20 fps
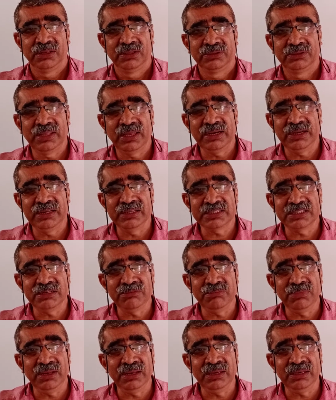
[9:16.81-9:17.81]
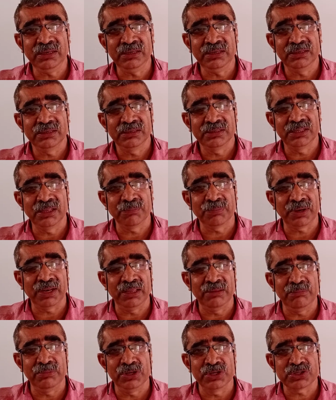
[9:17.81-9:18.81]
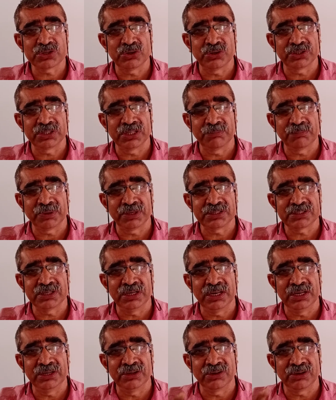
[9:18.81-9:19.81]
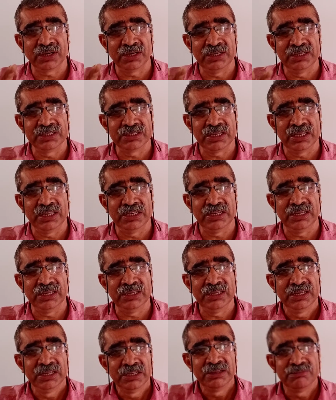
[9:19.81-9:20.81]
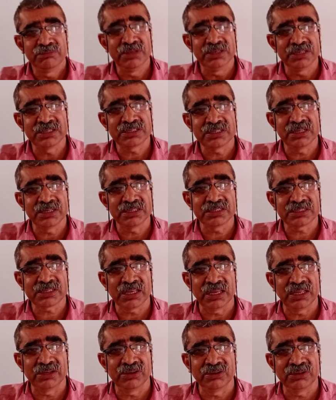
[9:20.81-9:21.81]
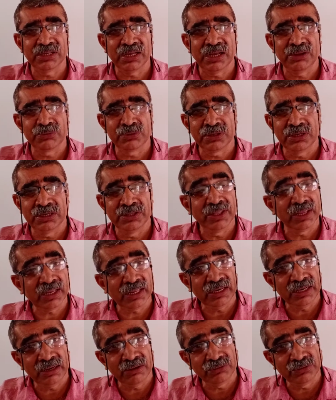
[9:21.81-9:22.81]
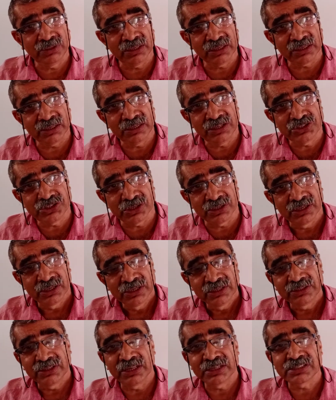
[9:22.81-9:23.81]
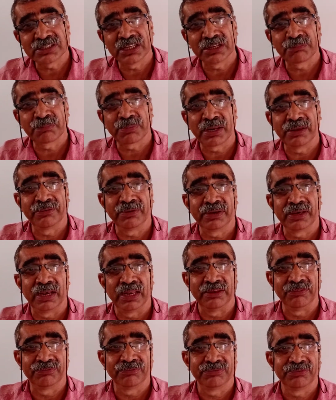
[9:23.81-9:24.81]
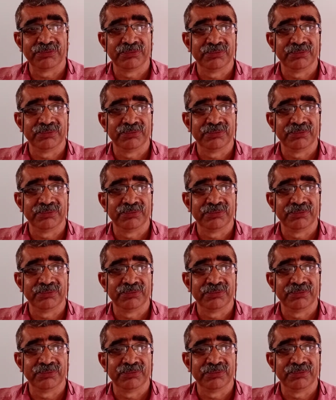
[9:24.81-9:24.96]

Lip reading: That doesn't mean the Prime Minister or the President or any ministers cannot have religion. They can have their religion. That's their private life.